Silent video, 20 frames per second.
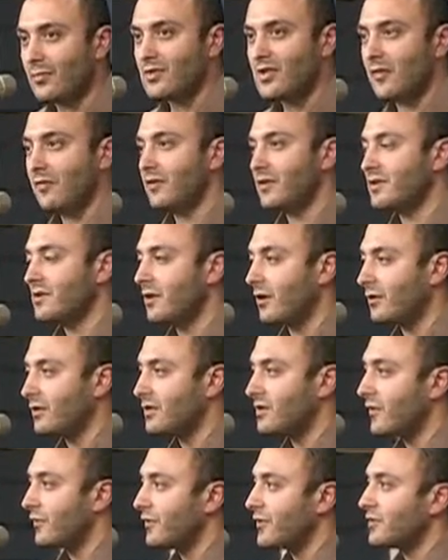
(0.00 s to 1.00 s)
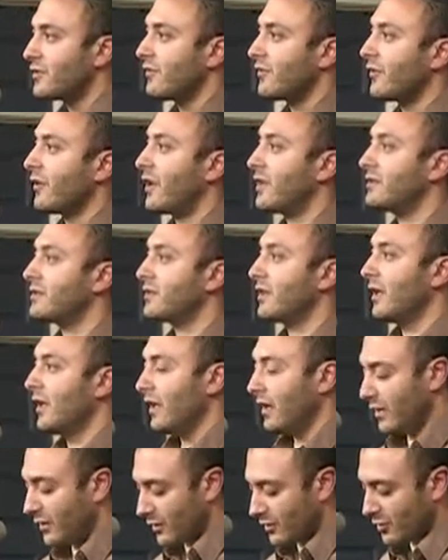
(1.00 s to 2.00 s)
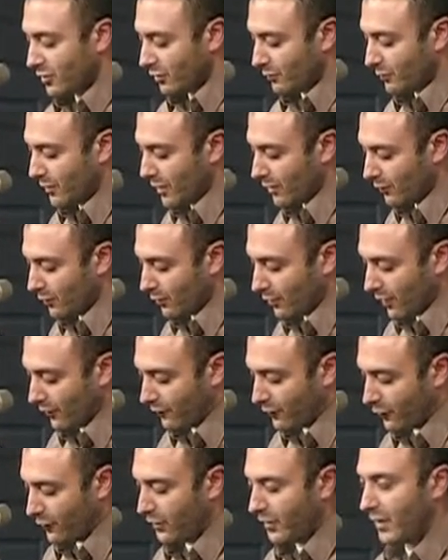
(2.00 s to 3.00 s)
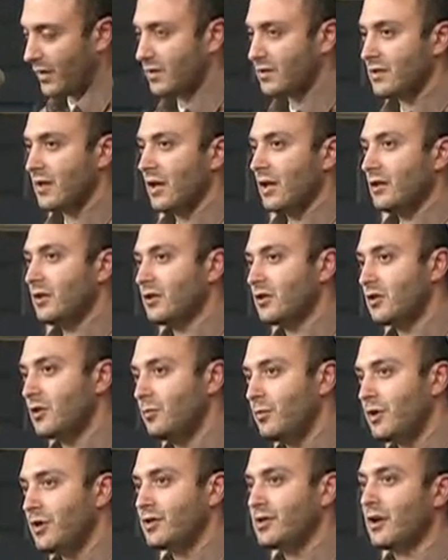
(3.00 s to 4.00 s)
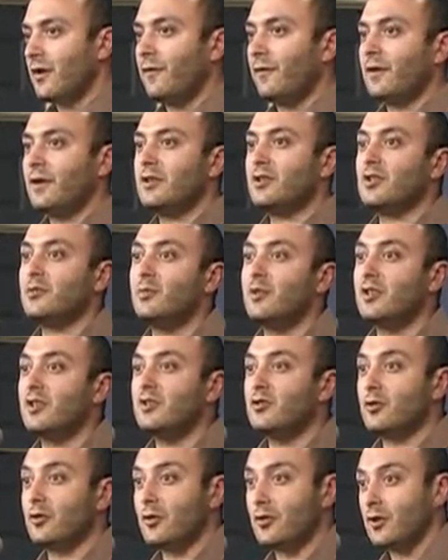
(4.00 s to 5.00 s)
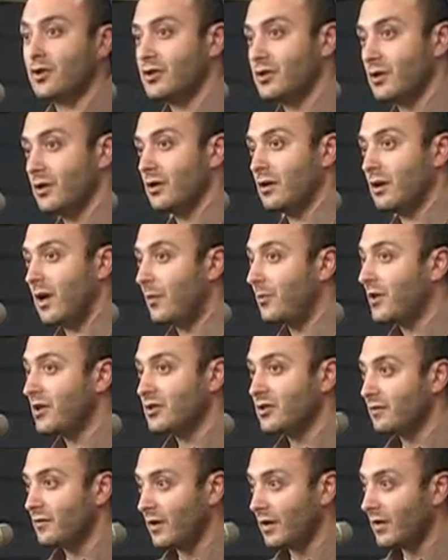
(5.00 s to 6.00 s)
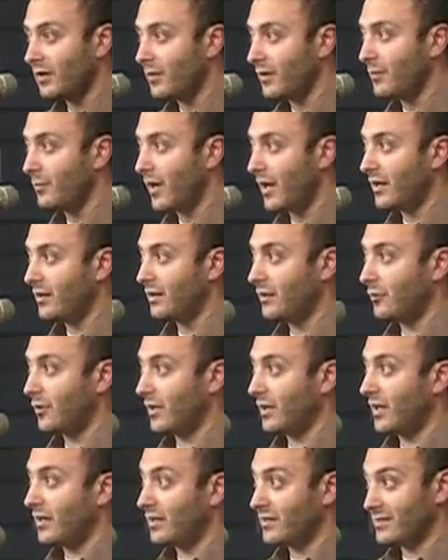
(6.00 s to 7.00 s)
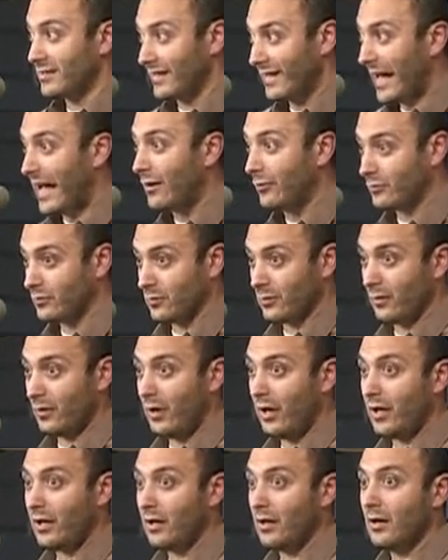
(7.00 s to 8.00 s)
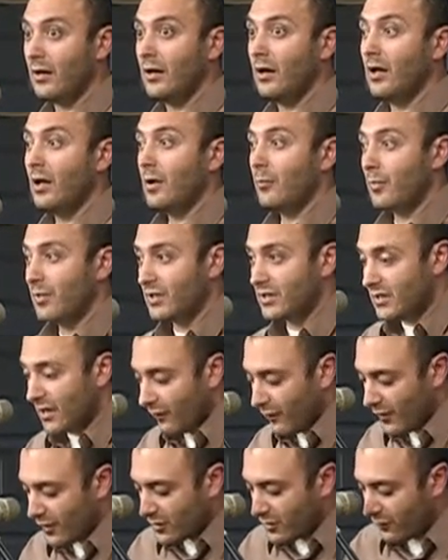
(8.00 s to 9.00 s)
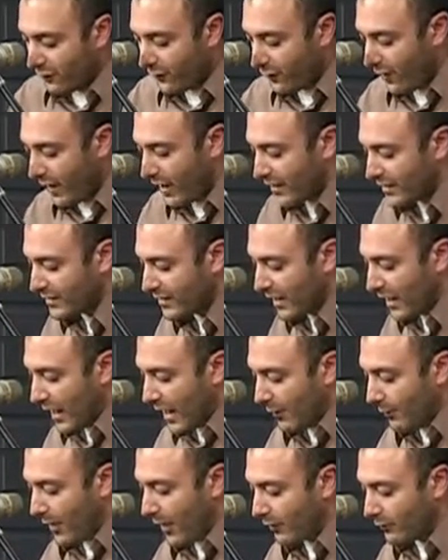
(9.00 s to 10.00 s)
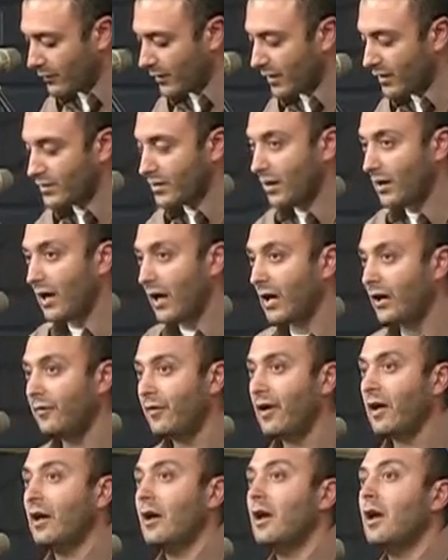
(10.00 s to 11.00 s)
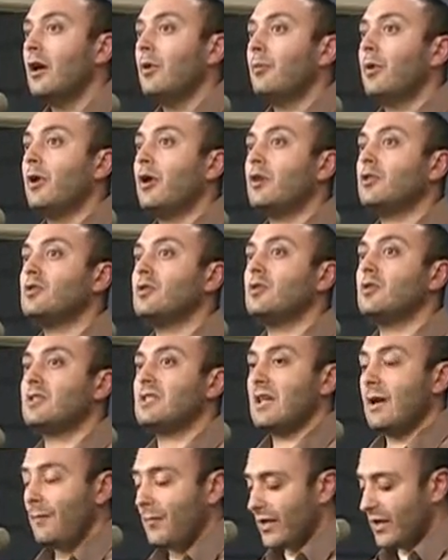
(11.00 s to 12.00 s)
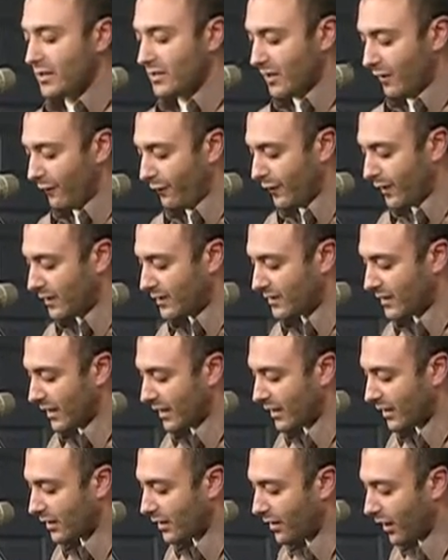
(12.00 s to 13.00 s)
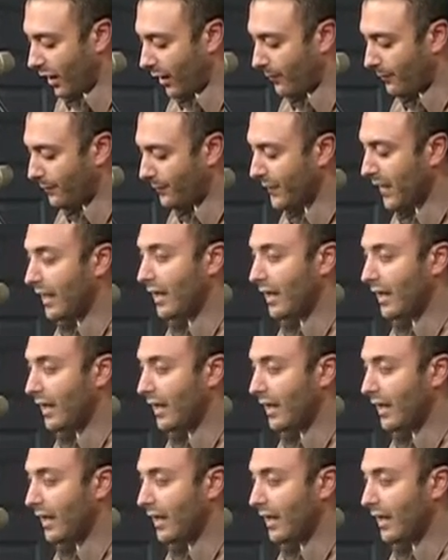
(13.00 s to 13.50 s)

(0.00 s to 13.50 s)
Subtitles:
sufferings called the sufferings of Christ. This could mean a few things. This could mean suffering just because you're Christian, not because you've done anything bad. Okay, that doesn't count, all right? But the sufferings of Christ abound in us, a lot of it, but also some of the sufferings that can come